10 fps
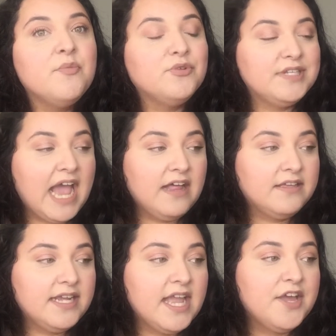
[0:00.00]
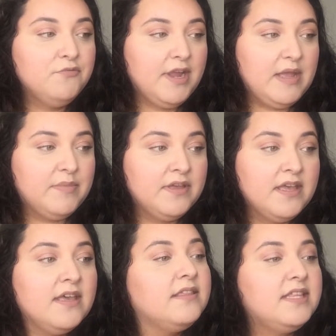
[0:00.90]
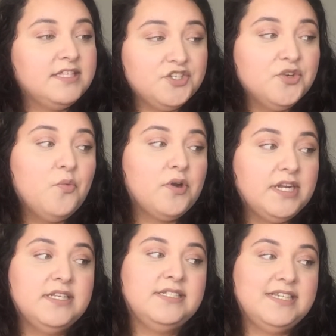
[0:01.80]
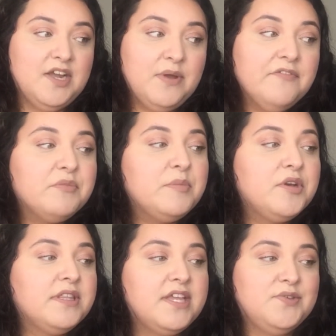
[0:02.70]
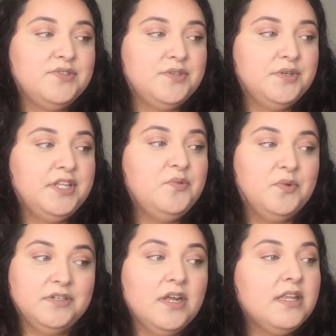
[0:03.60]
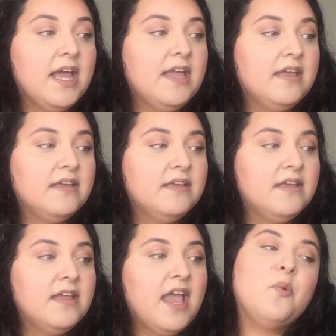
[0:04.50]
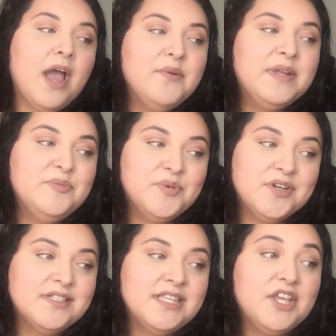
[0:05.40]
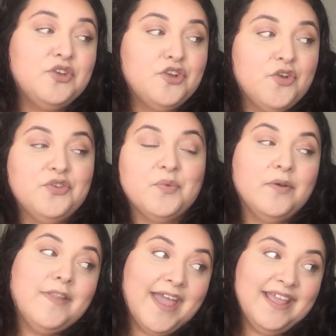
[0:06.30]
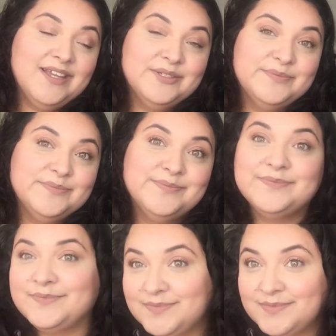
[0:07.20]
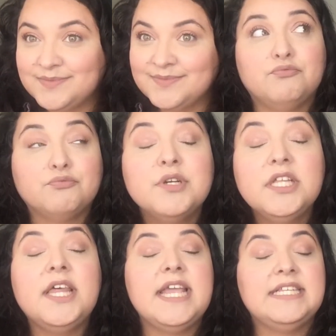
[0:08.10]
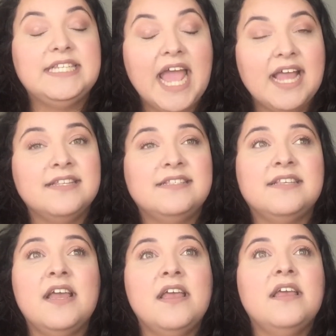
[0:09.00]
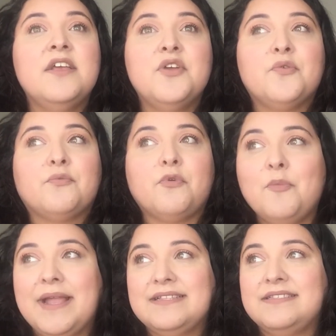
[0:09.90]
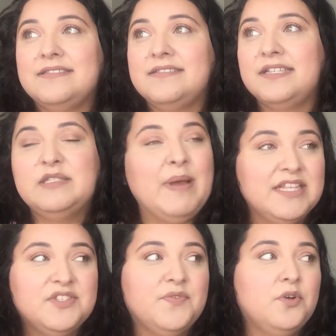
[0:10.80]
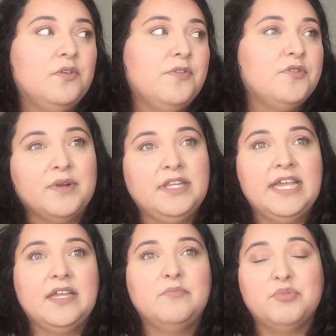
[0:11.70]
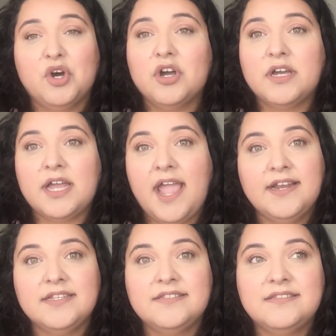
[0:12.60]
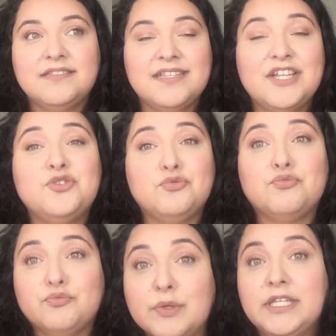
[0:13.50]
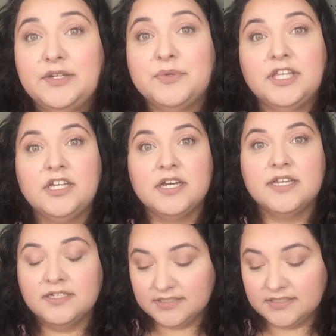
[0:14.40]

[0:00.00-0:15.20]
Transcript: brutality, and rape, this is your warning to stay away from a book that you certainly will not like. Why read books that you know you won't like? Really intense, romance, suspenseful, thrilling book, and it's really, really good.